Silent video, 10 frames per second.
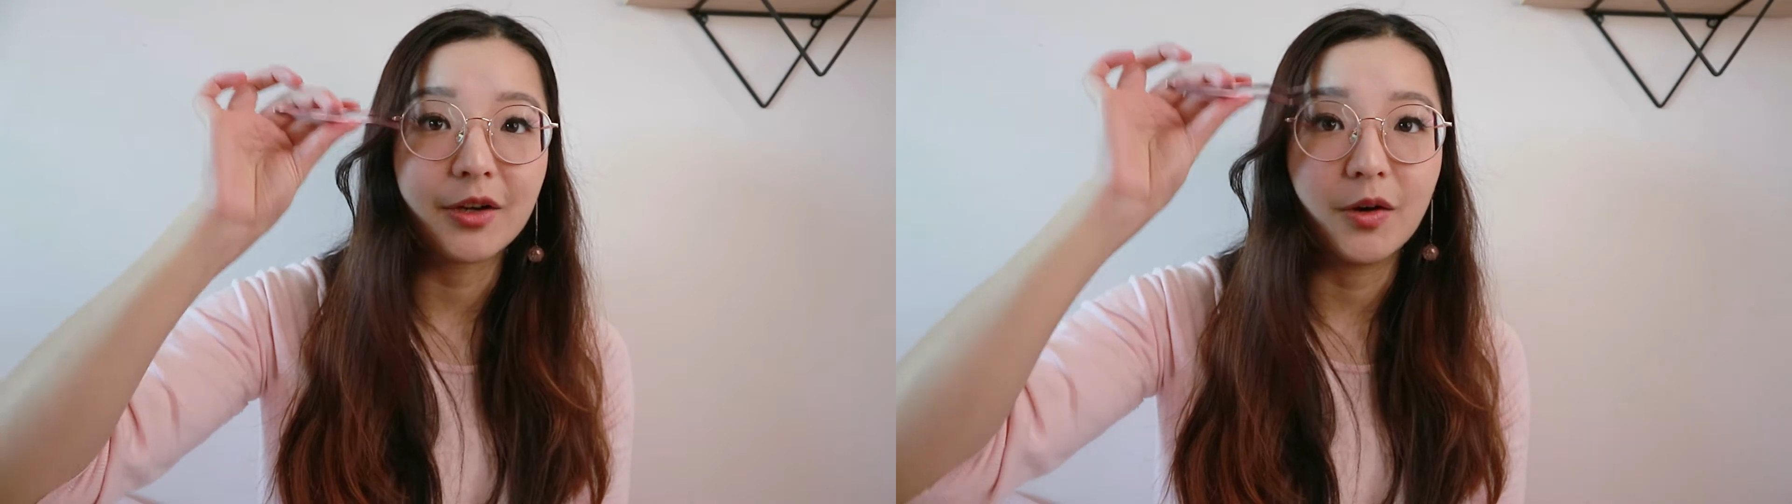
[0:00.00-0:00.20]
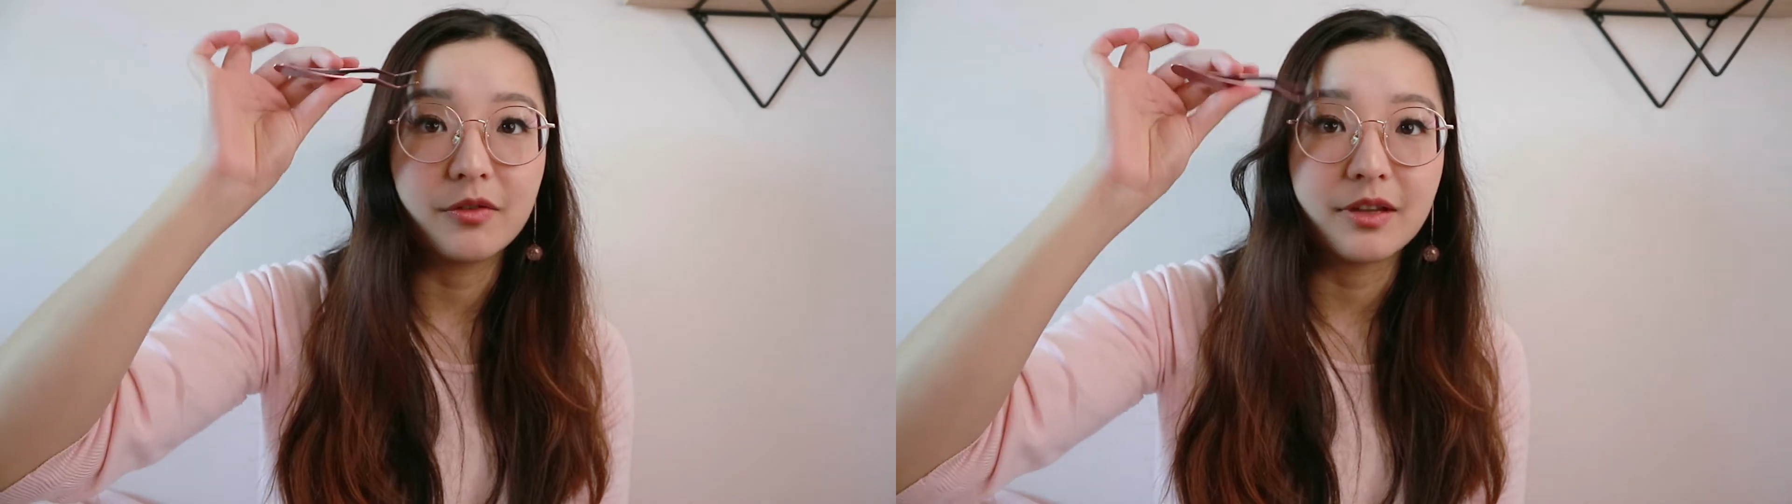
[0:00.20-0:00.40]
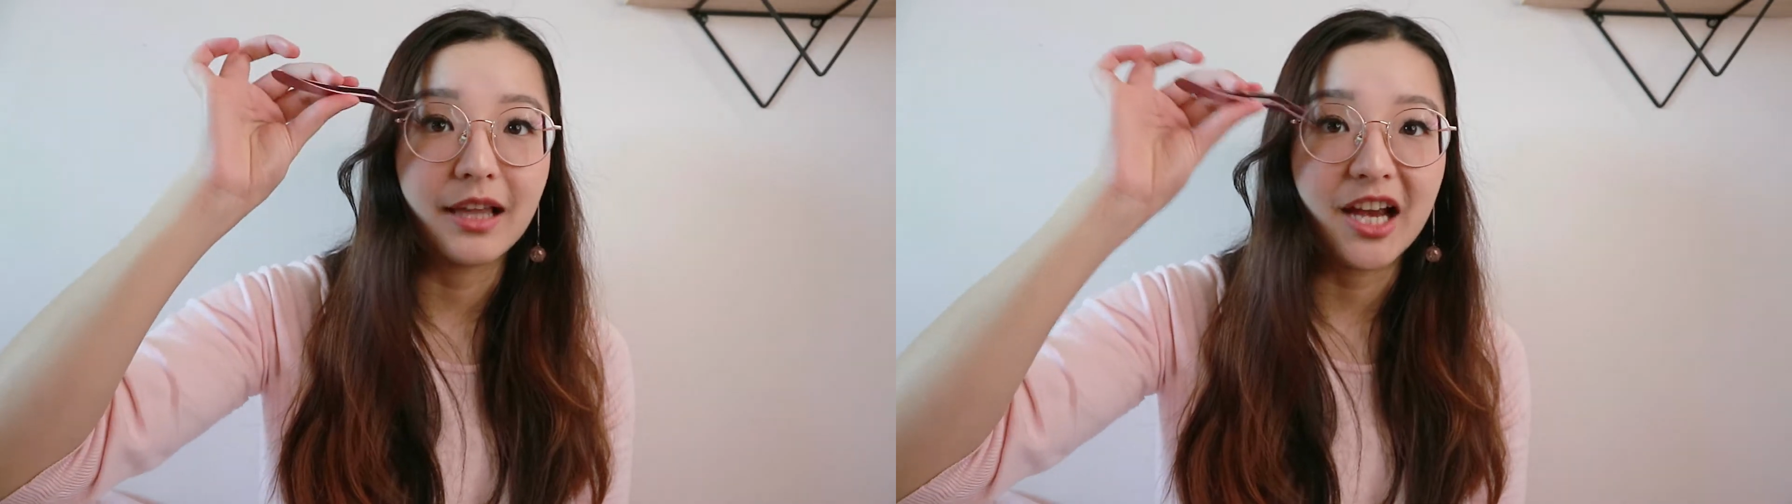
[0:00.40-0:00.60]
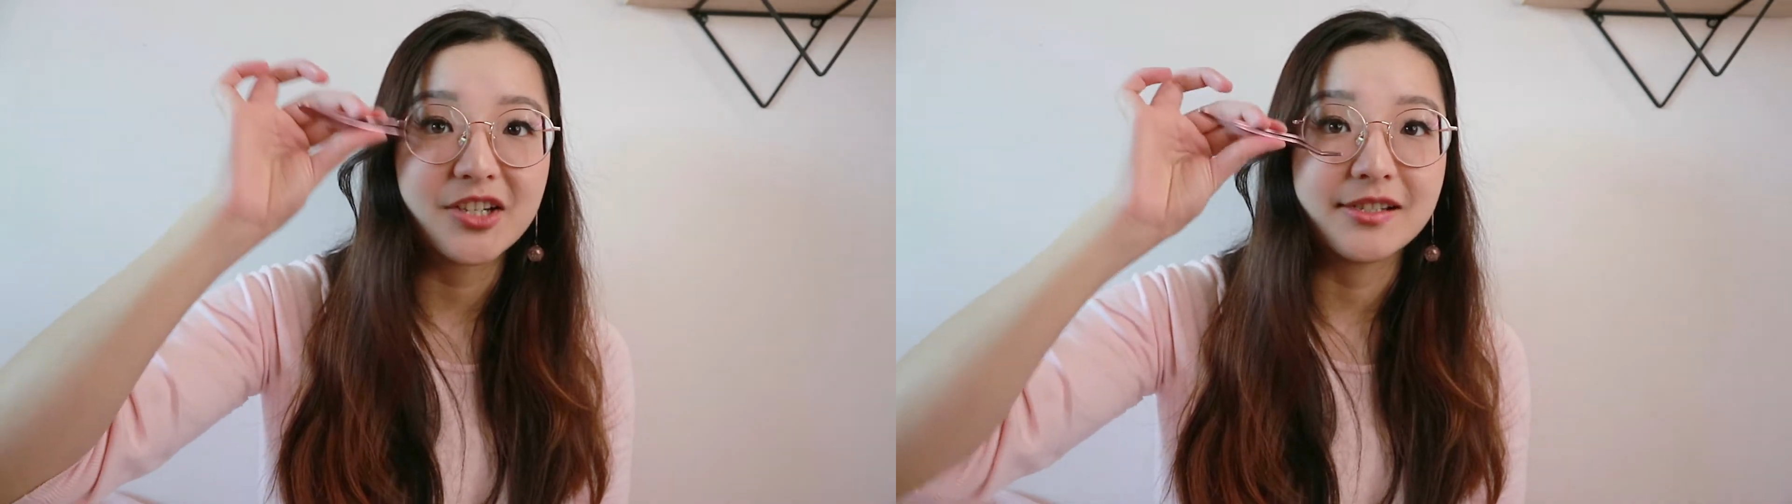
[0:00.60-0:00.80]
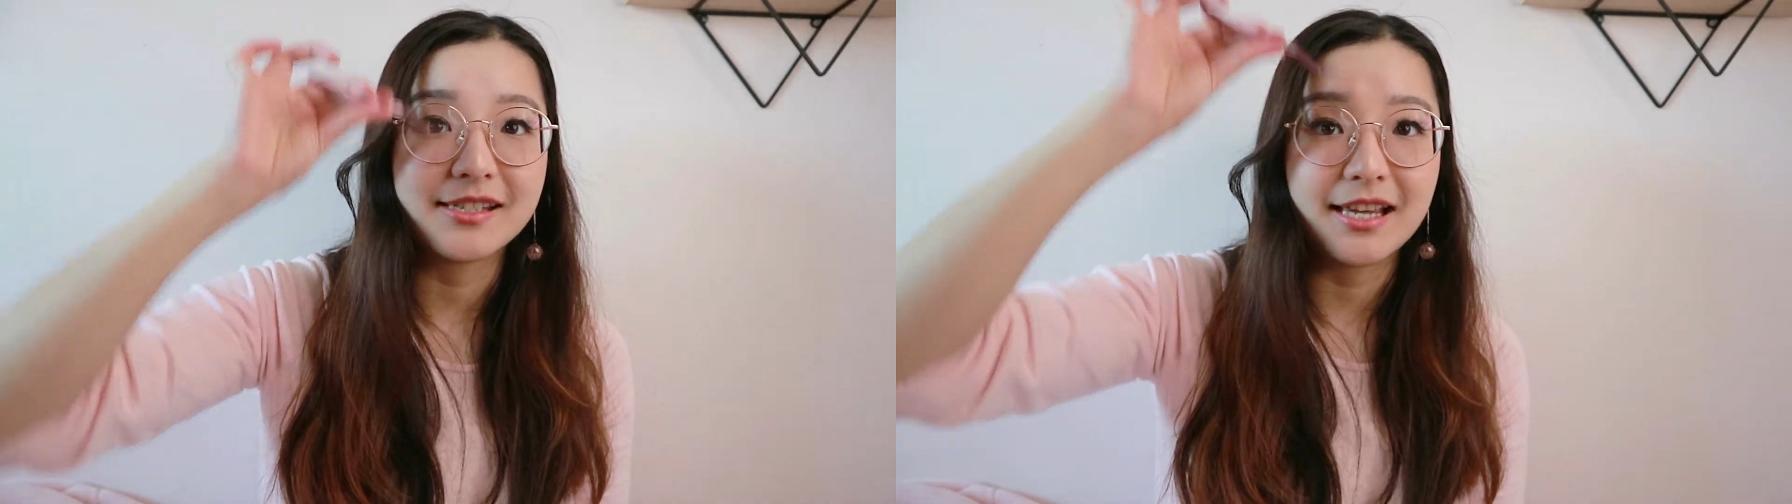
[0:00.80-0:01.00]
go of the
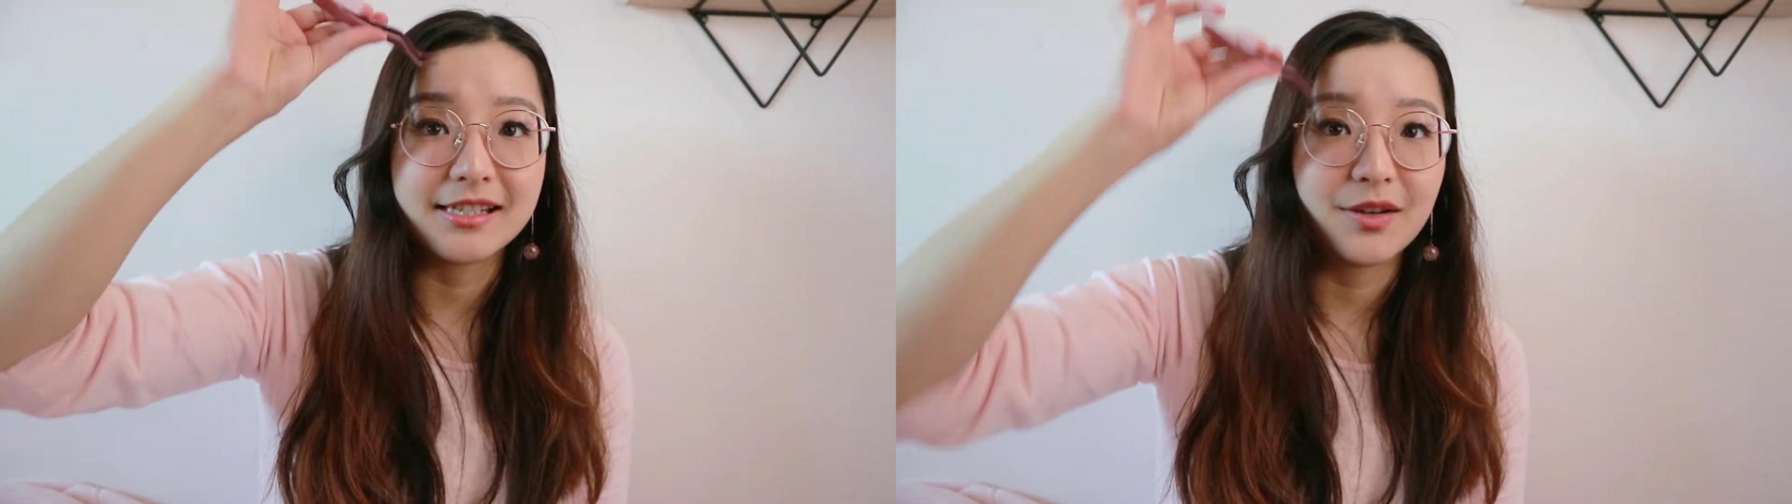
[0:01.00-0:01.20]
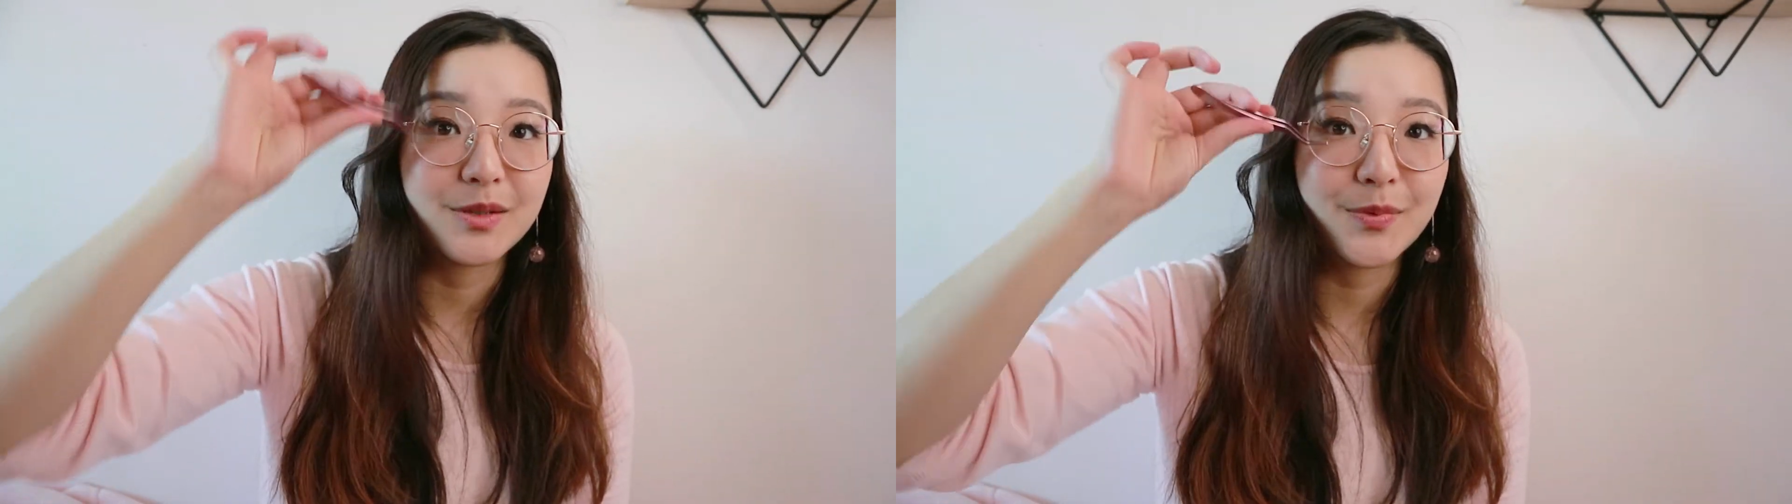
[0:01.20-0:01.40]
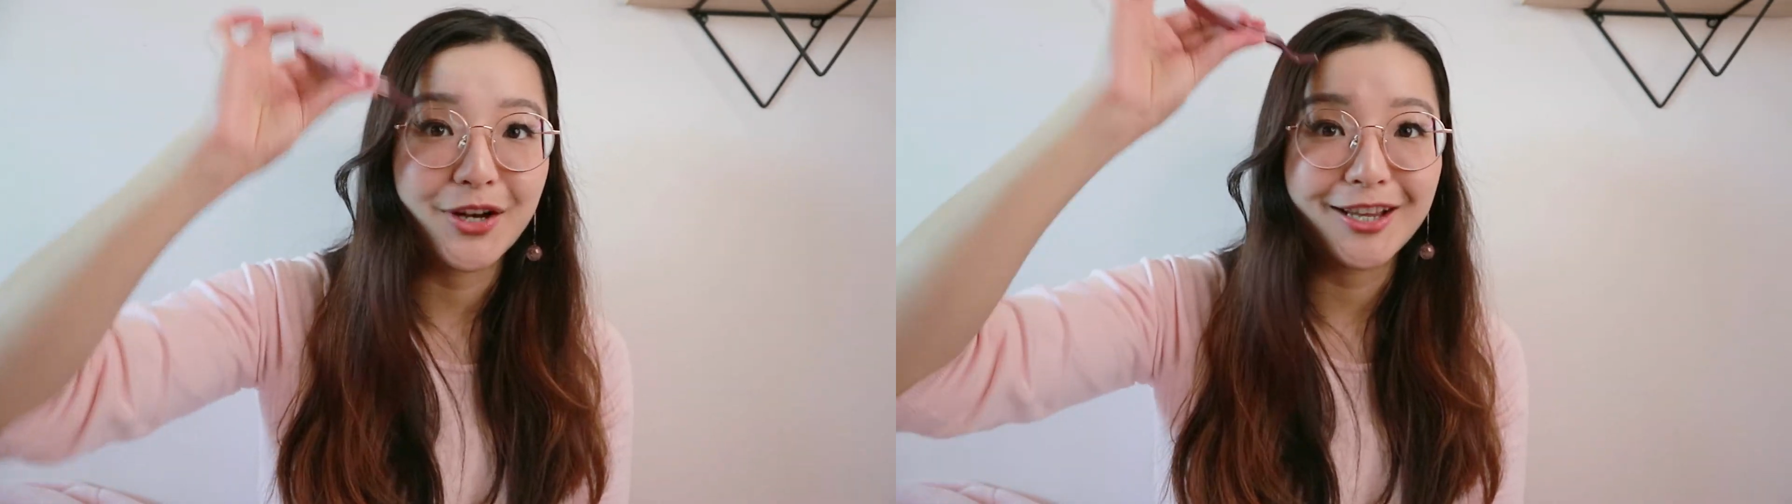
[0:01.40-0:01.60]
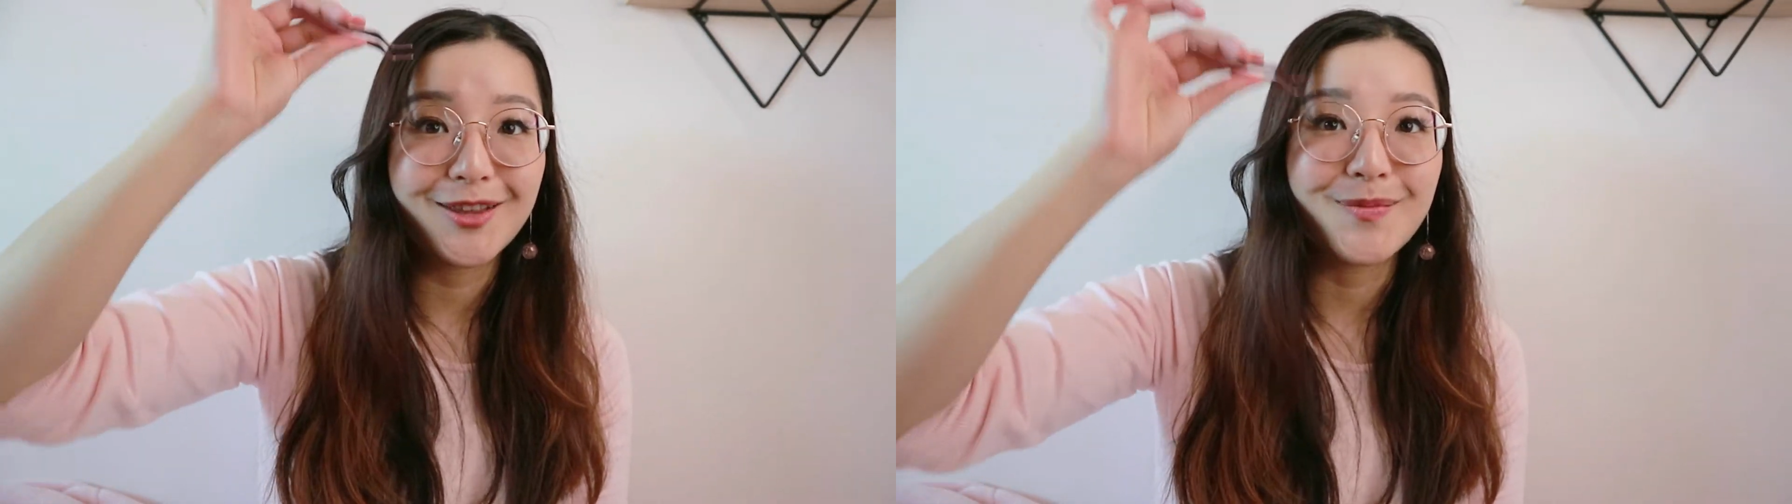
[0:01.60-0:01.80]
lashes as I was putting them